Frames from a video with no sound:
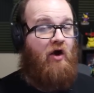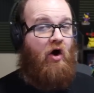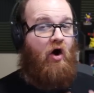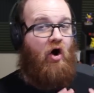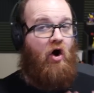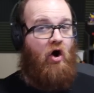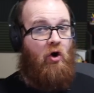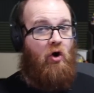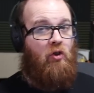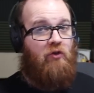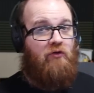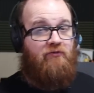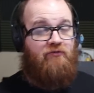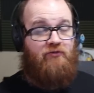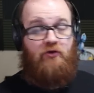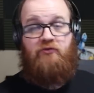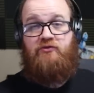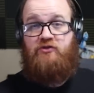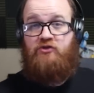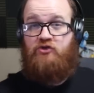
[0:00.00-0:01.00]
all of
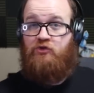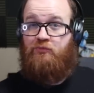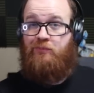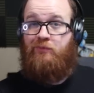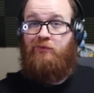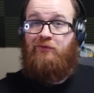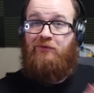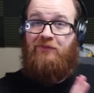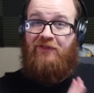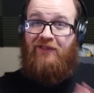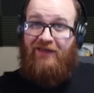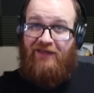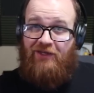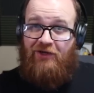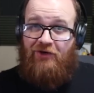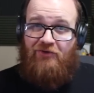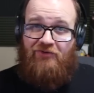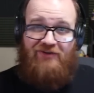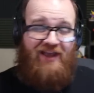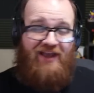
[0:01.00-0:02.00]
those super
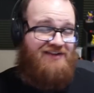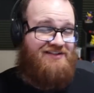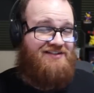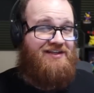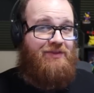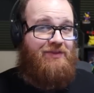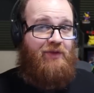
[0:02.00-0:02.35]
linear decks in